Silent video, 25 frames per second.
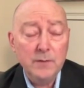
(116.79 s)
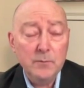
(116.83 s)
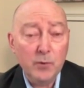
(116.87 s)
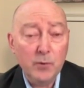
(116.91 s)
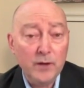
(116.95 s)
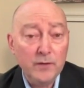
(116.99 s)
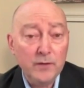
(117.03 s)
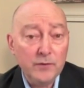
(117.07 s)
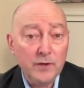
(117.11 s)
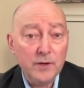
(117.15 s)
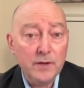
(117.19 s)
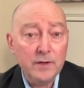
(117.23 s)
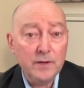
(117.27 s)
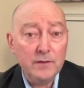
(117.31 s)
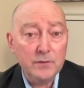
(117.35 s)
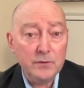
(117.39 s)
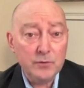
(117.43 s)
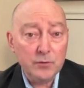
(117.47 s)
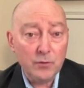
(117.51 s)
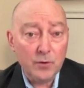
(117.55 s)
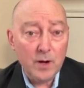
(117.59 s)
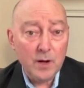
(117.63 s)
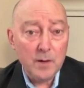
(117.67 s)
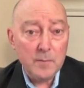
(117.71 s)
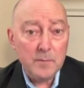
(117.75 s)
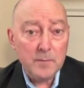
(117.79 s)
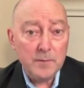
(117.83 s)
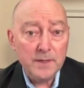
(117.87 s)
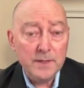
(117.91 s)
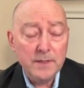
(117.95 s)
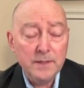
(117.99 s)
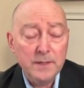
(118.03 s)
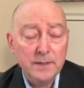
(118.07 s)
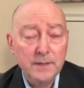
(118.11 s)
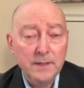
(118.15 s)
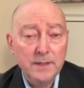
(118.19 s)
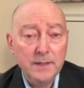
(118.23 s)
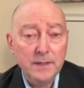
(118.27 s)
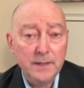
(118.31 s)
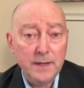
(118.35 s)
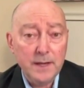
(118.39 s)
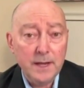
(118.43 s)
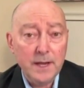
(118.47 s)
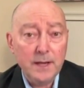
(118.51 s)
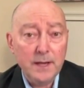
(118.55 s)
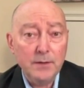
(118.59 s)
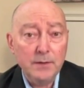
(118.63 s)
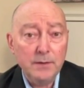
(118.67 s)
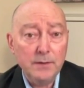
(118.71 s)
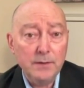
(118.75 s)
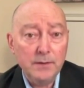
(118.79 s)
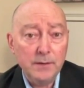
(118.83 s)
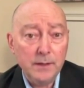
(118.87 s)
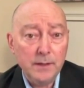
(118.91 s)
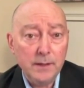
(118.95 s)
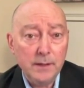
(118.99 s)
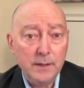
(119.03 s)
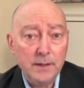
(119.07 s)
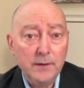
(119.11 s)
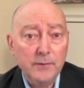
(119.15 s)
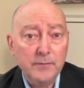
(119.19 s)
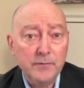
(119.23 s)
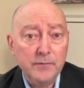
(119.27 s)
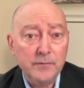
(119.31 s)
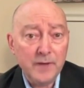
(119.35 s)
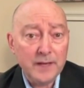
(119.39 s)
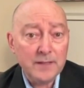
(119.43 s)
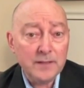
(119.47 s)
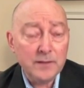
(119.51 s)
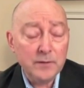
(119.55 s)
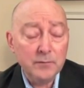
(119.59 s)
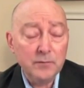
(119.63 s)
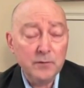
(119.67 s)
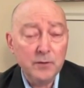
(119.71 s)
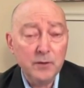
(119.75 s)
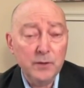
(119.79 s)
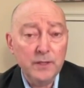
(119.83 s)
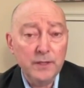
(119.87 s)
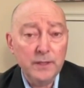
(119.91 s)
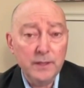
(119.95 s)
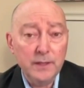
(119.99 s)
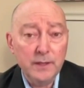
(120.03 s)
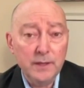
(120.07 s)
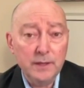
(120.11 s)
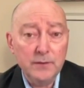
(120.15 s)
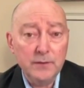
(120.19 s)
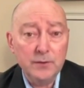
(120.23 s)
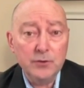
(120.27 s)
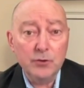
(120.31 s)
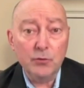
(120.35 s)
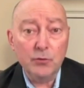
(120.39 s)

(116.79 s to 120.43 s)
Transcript: President Trump in effectively a